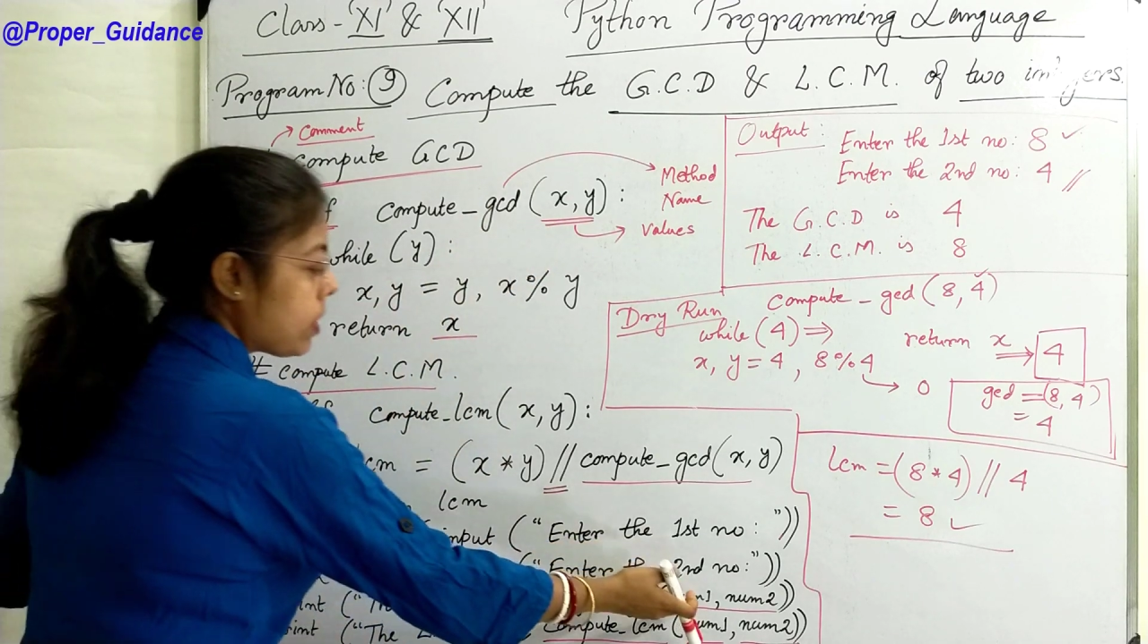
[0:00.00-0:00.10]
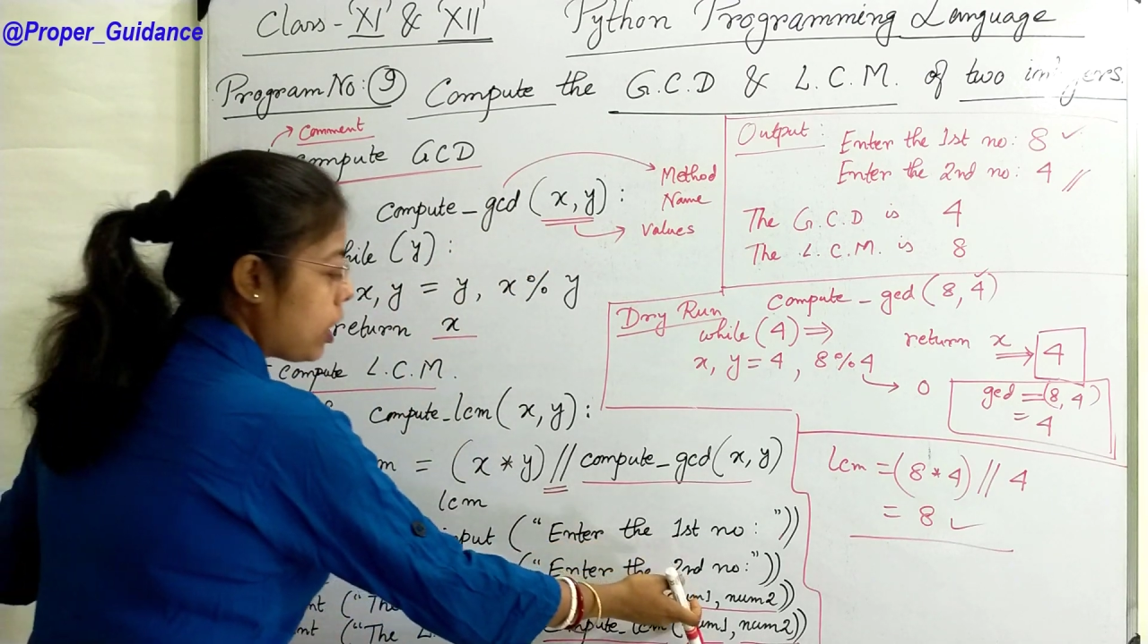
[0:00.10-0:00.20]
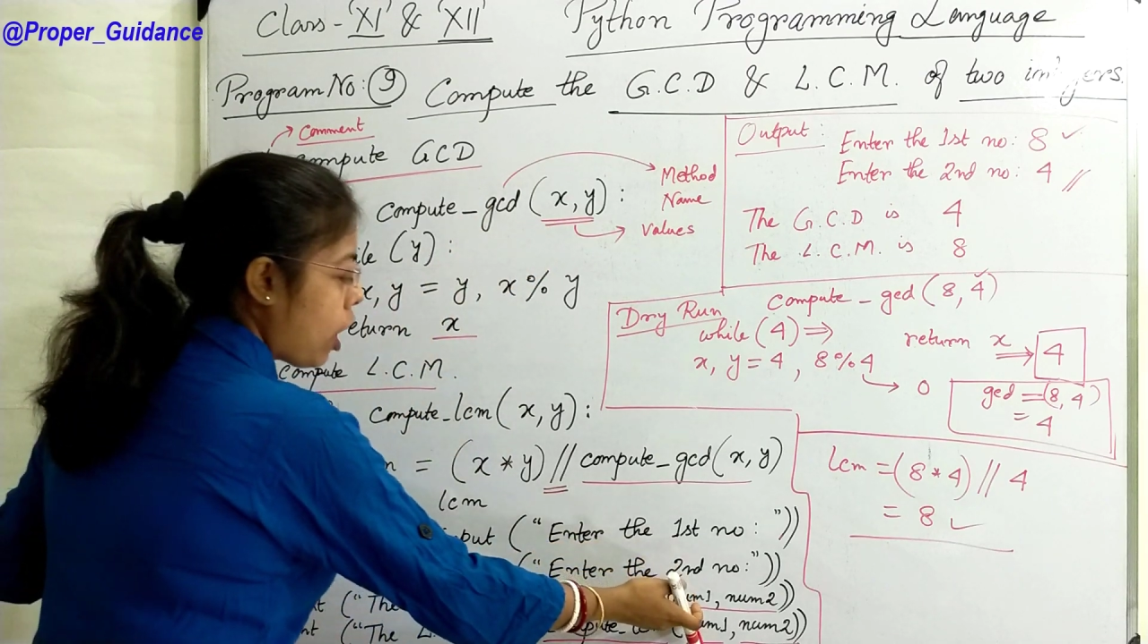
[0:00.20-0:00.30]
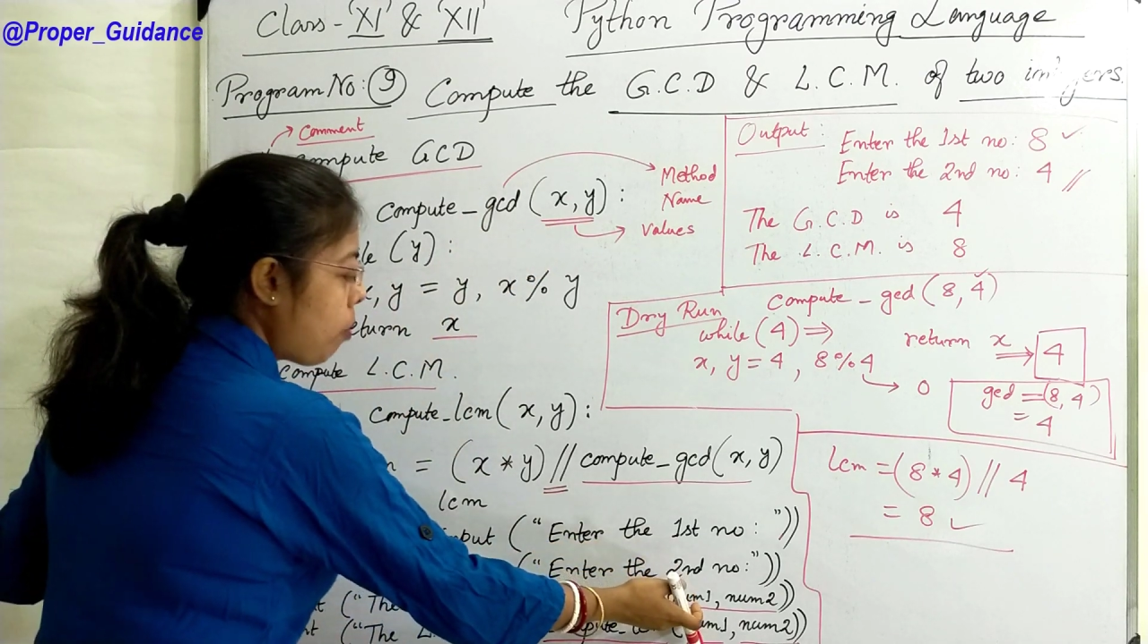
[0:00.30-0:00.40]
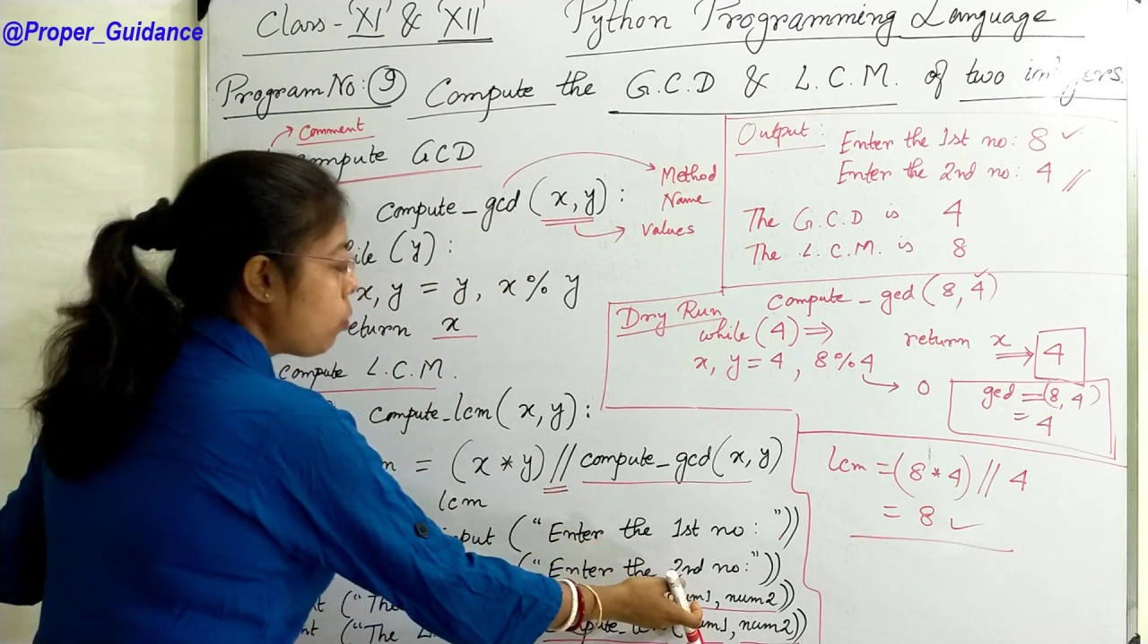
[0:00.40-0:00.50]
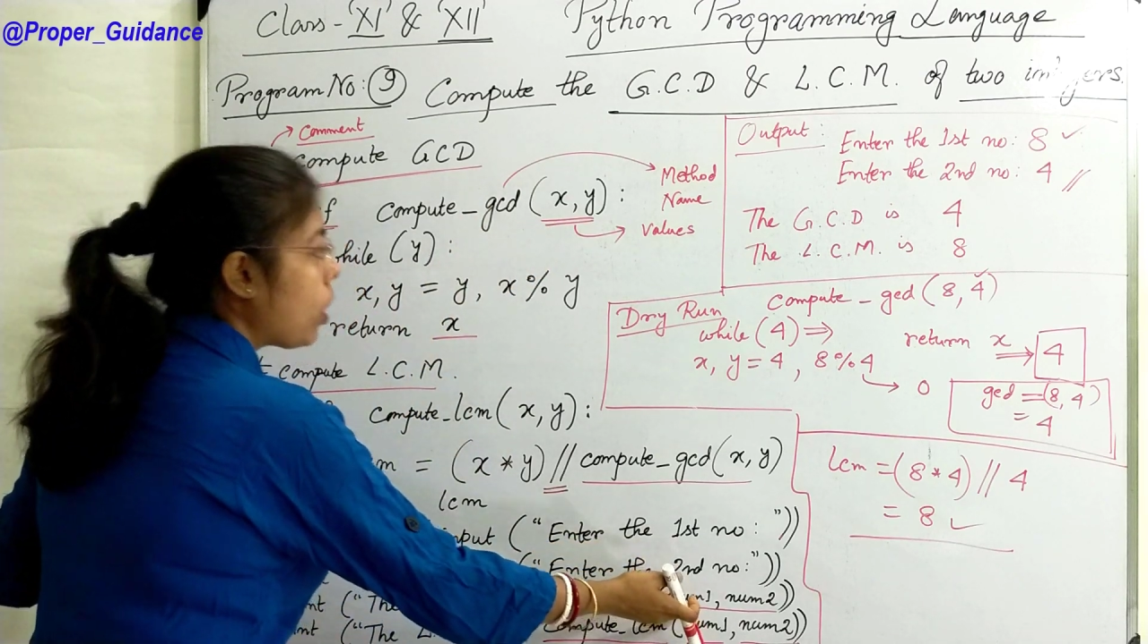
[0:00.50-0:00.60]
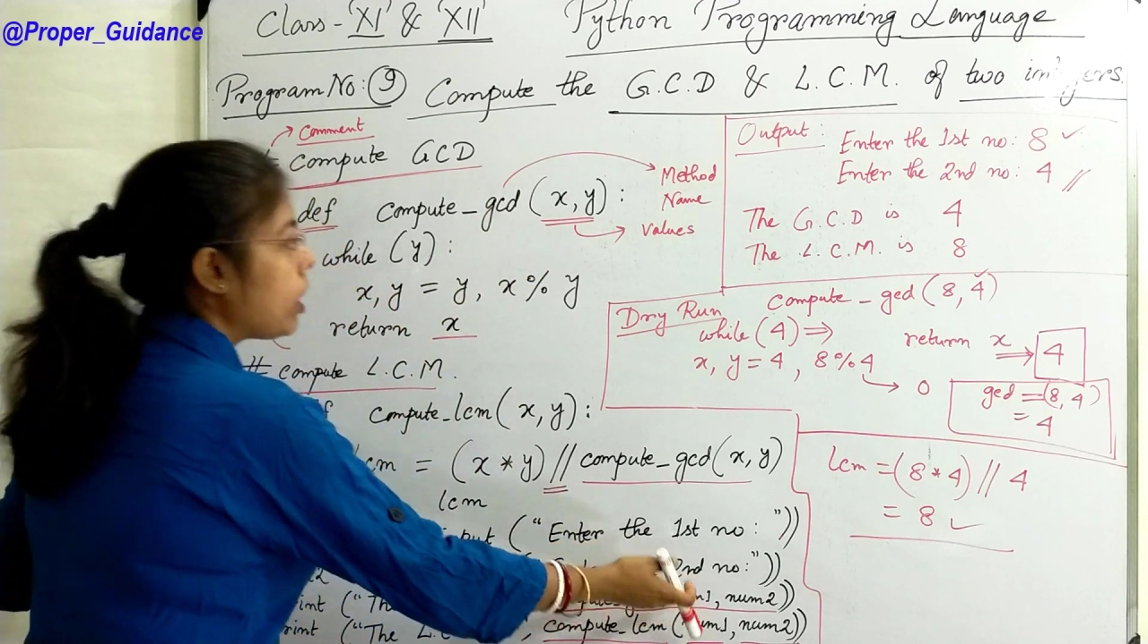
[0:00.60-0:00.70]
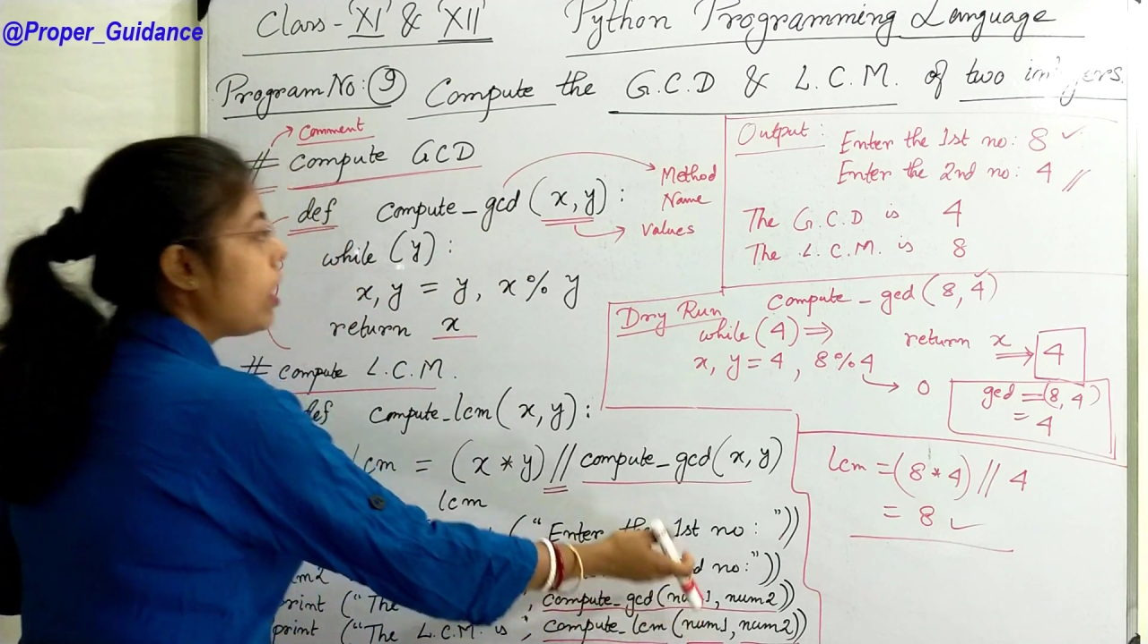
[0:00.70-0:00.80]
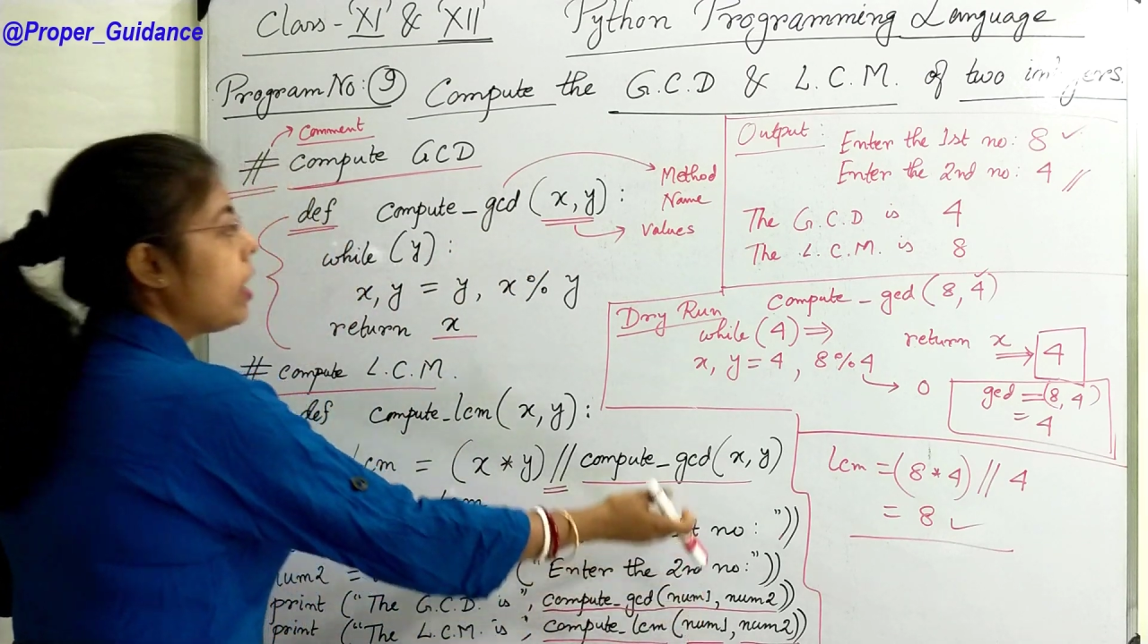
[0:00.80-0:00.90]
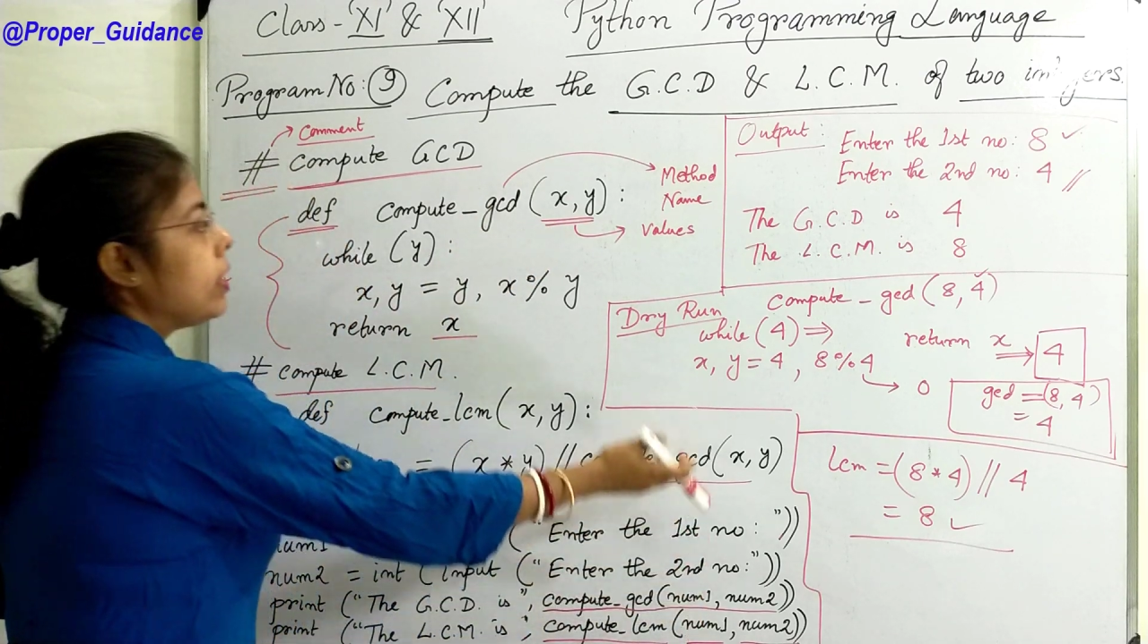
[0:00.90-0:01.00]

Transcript: the num1,